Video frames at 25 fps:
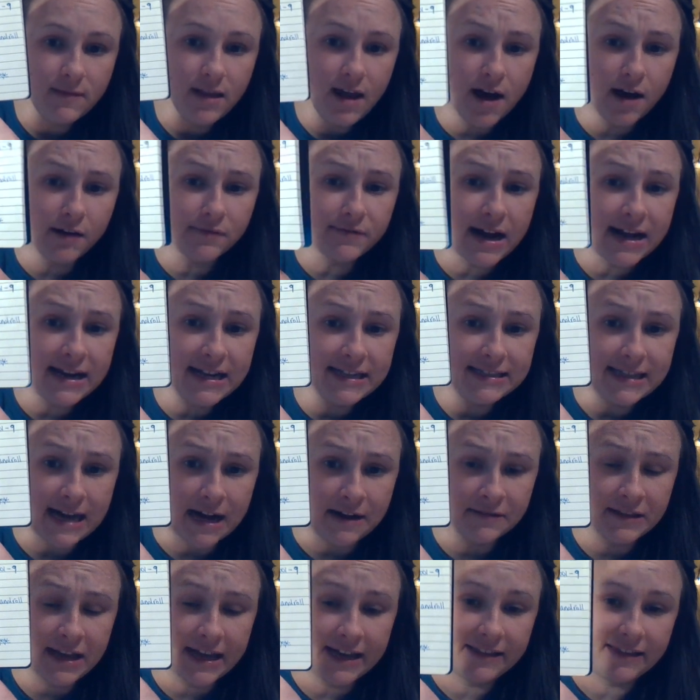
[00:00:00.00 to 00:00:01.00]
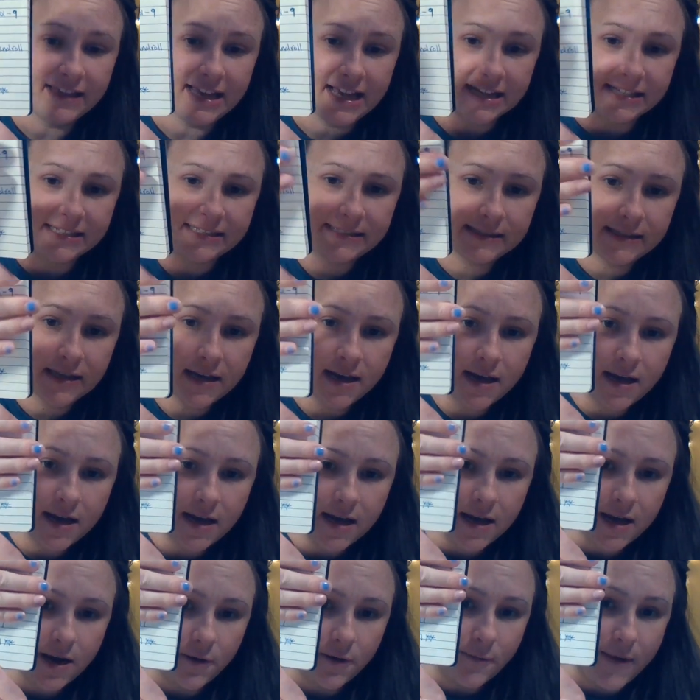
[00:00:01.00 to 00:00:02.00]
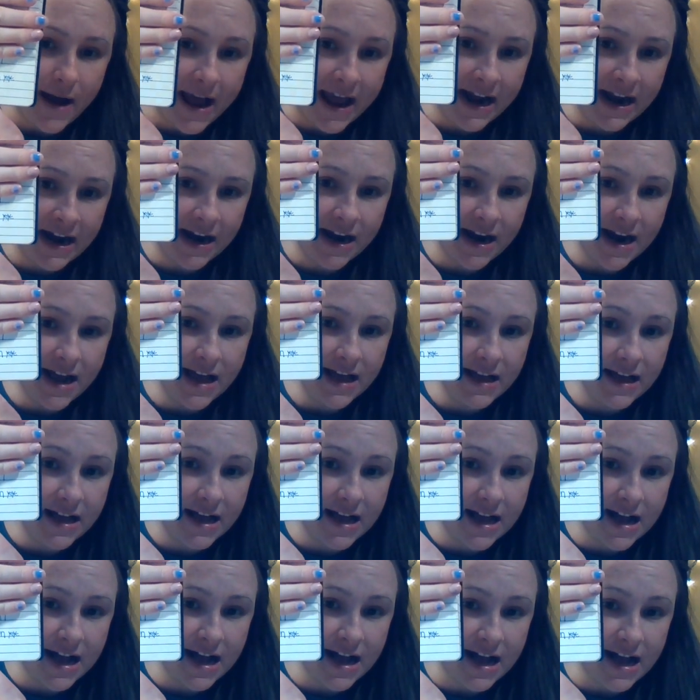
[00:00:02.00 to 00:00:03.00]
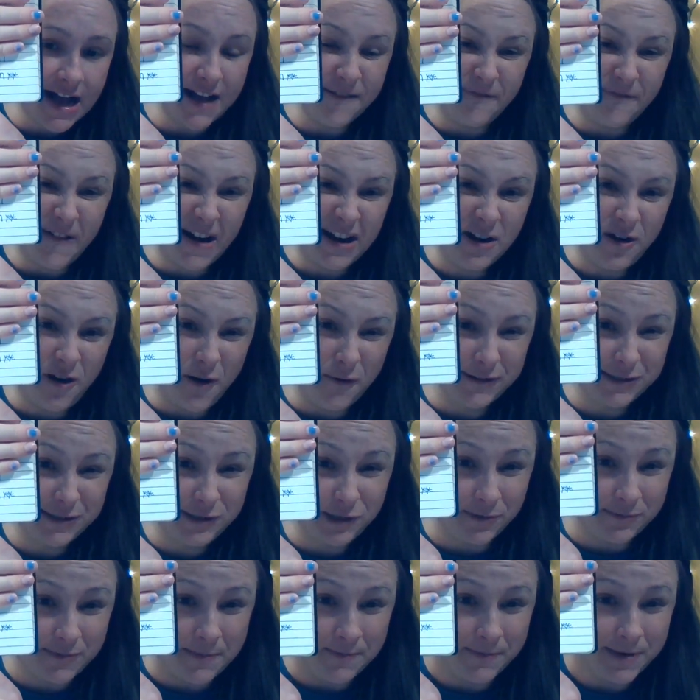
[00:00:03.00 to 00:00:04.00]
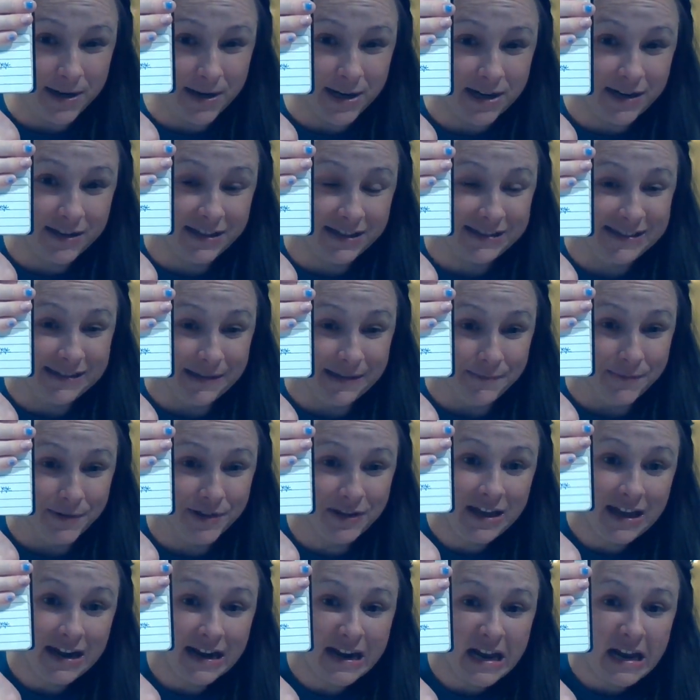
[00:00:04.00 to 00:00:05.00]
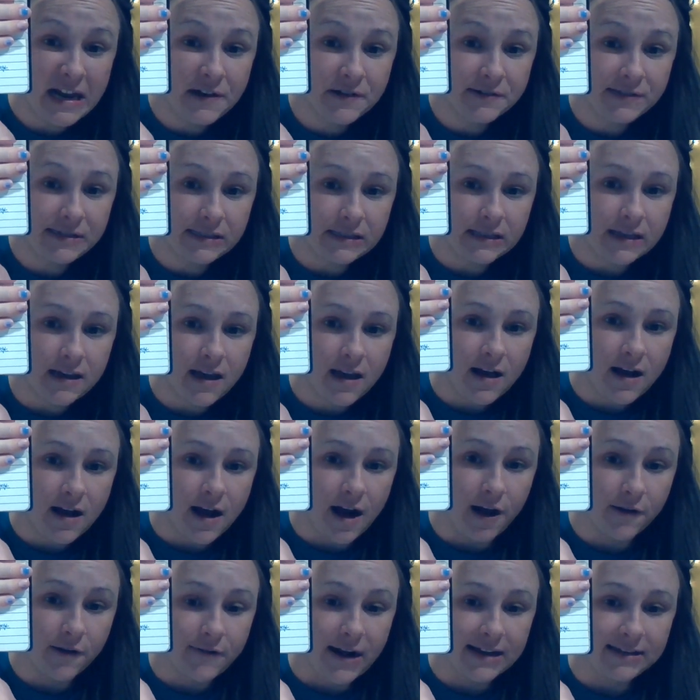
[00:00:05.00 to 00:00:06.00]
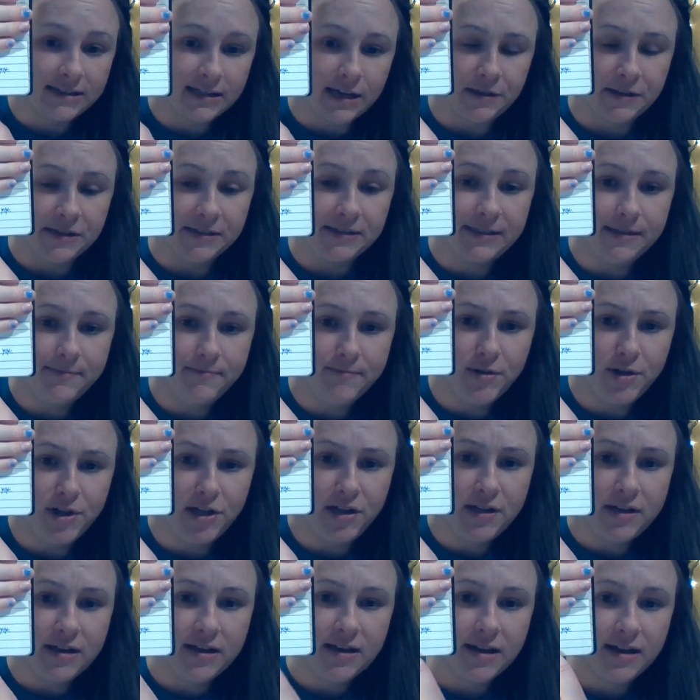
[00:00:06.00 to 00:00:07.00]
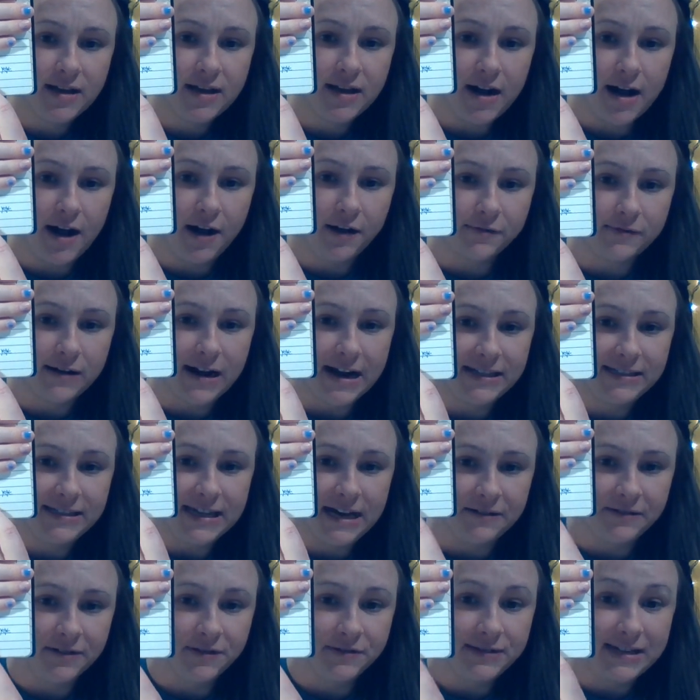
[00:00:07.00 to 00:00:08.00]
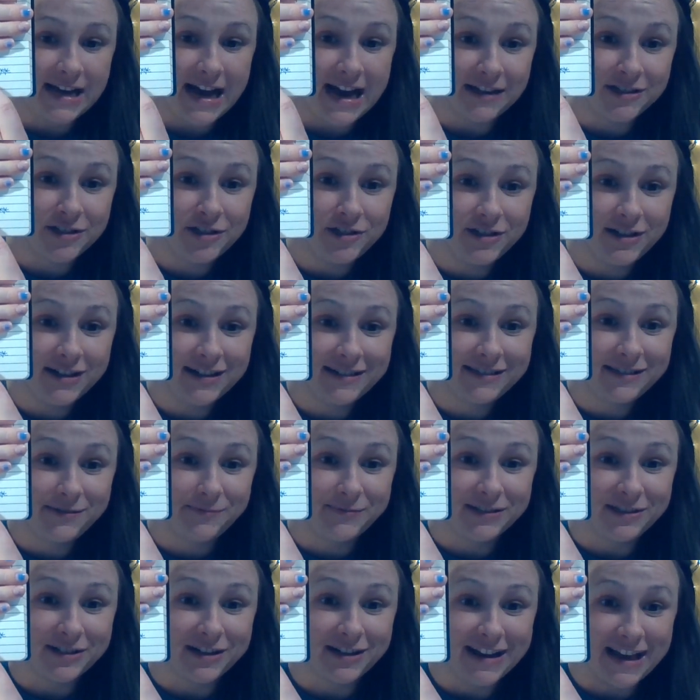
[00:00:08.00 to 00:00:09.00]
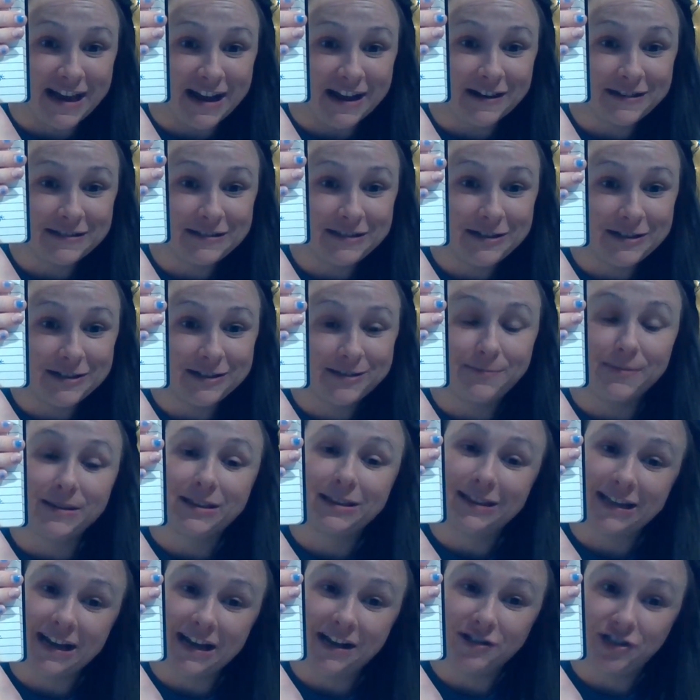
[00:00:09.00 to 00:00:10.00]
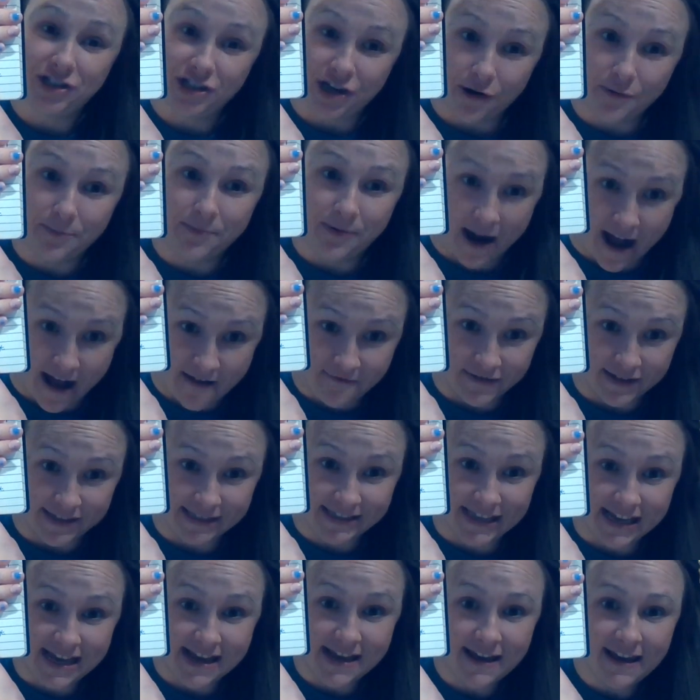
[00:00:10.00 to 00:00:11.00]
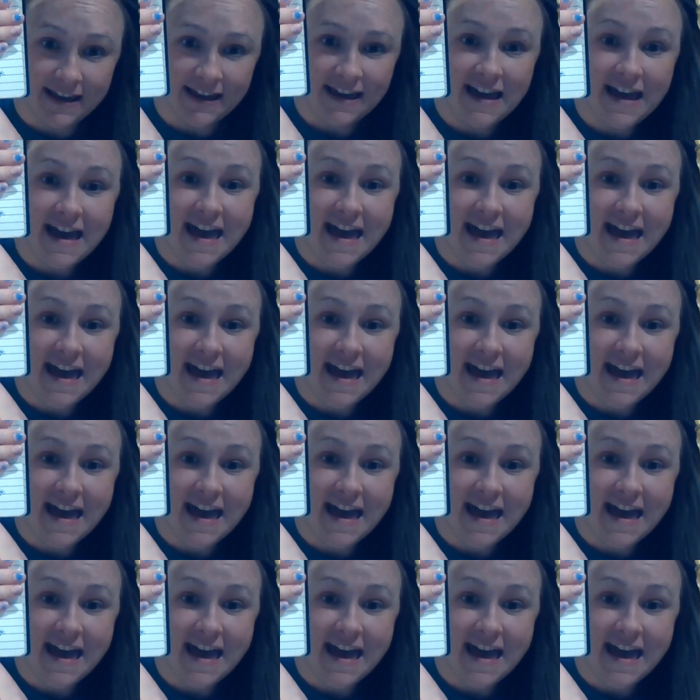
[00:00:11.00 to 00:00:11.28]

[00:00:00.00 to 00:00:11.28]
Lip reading: I'll write it down like this, where if I don't always remember the symbol that I use, I'll write down the symbol, I'll write down those asterisks, which are characters, but they show privacy,